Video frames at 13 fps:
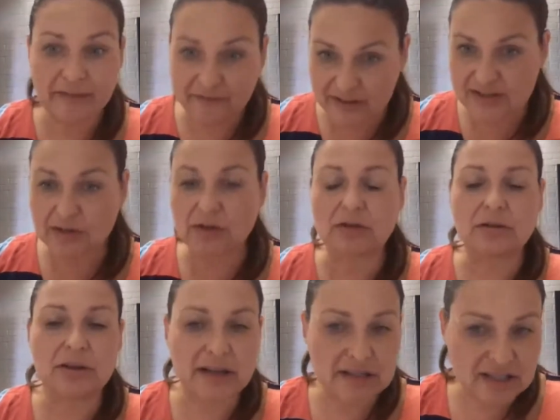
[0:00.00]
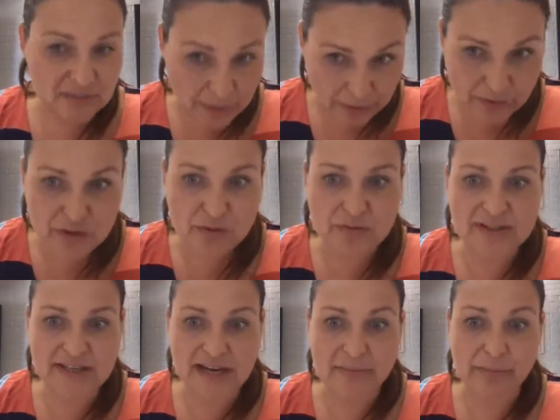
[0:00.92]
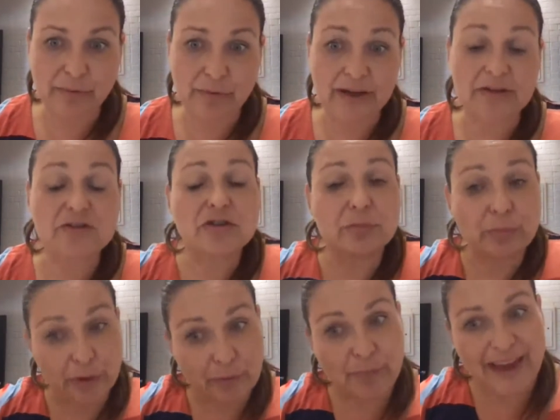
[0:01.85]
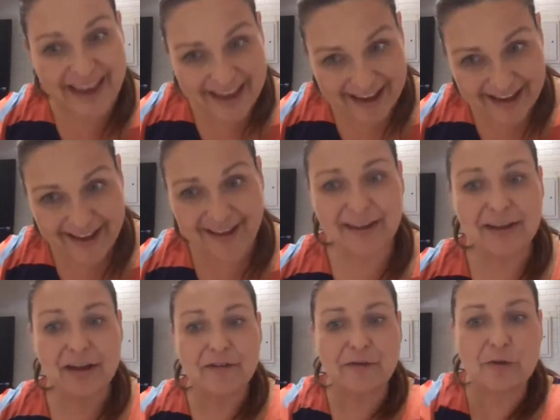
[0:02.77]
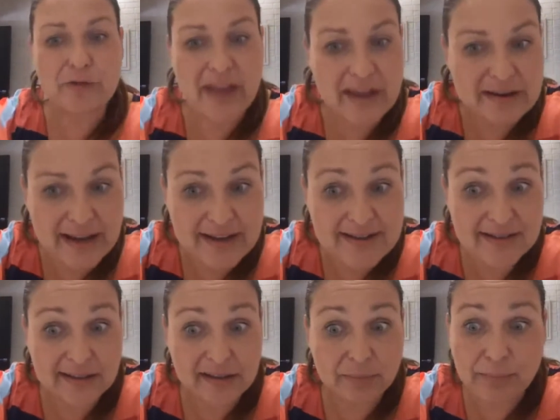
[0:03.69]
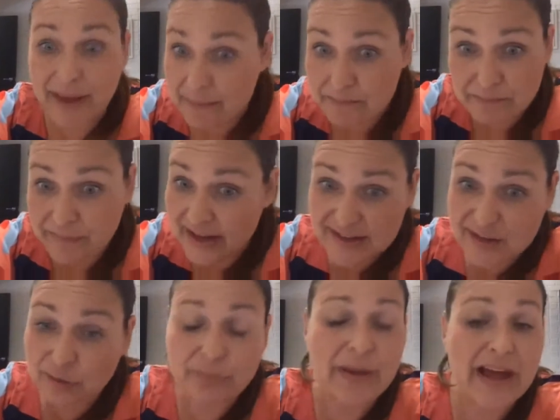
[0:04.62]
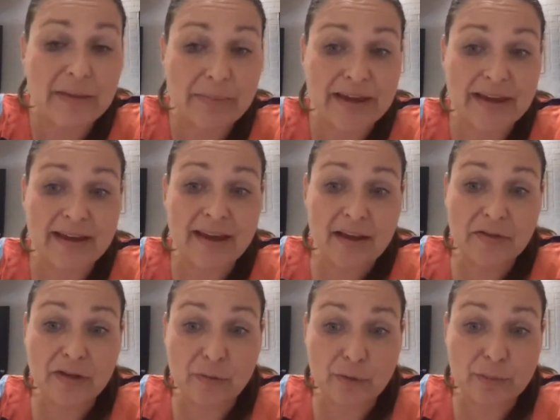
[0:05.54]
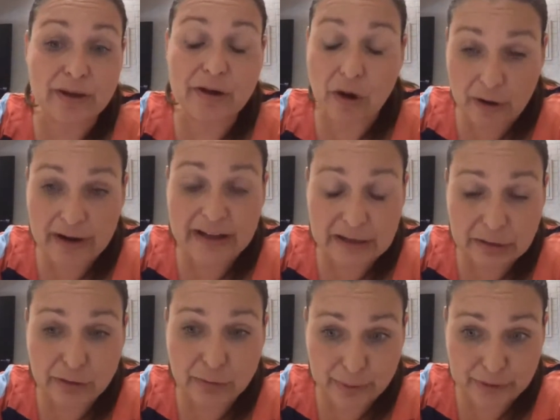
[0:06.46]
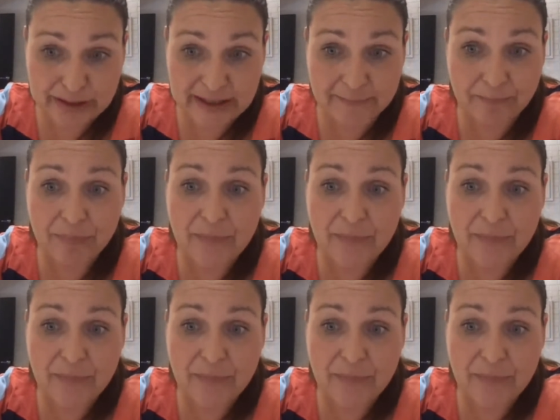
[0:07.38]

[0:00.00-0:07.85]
a physical, and a spiritual standpoint to prepare for that next little baby that will be growing in your body.